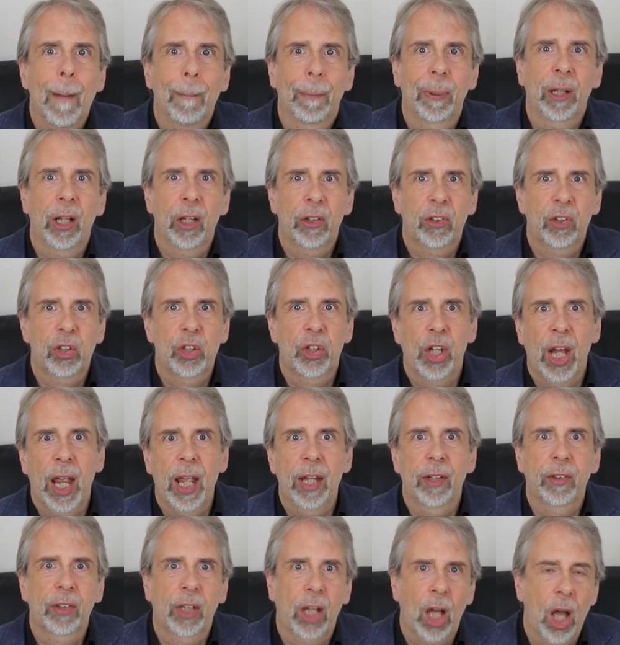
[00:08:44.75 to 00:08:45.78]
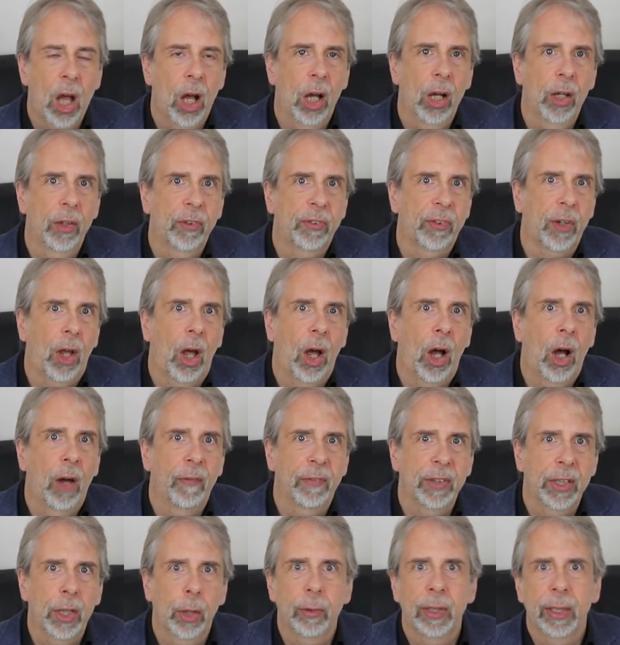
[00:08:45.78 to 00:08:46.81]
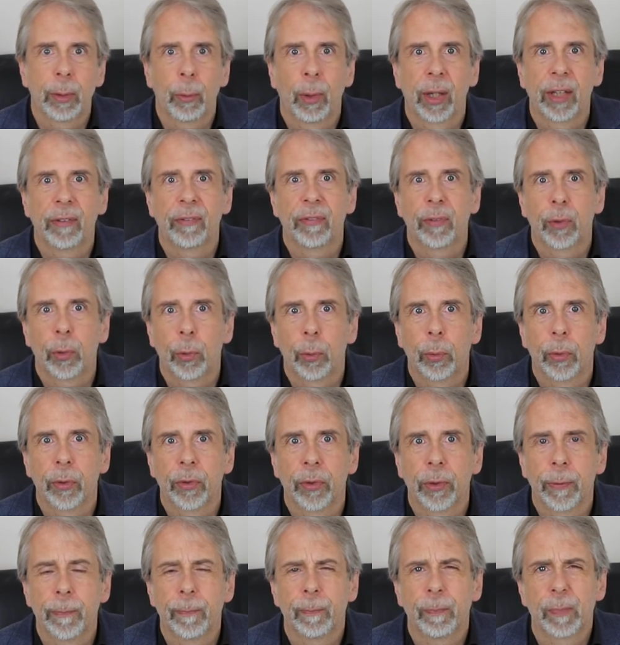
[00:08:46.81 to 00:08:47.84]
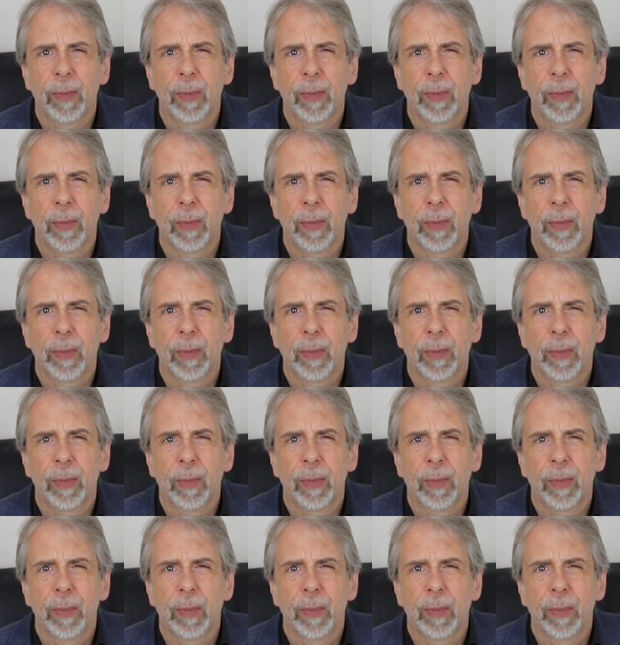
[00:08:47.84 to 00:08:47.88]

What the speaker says: plus shared cars are the only way forward.